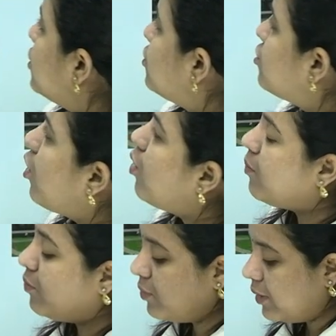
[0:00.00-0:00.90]

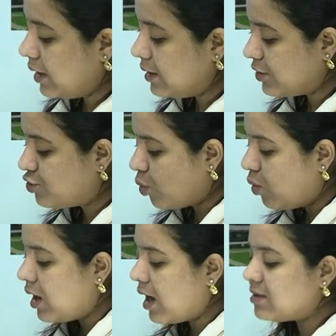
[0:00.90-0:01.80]
So the
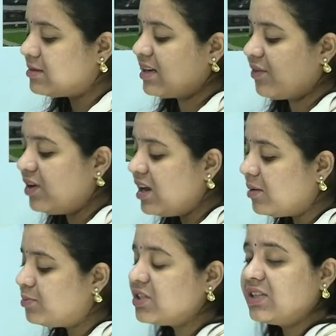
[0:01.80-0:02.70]
Cholas
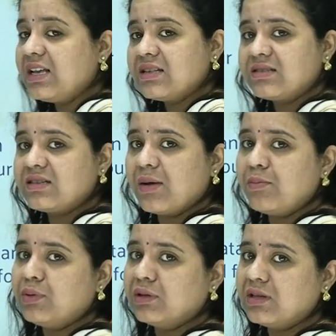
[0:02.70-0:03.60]
developed these
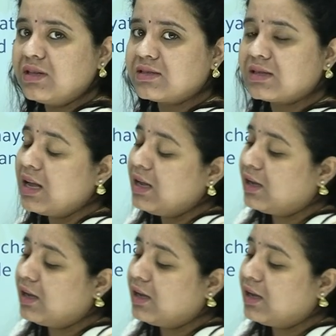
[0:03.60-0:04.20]
temples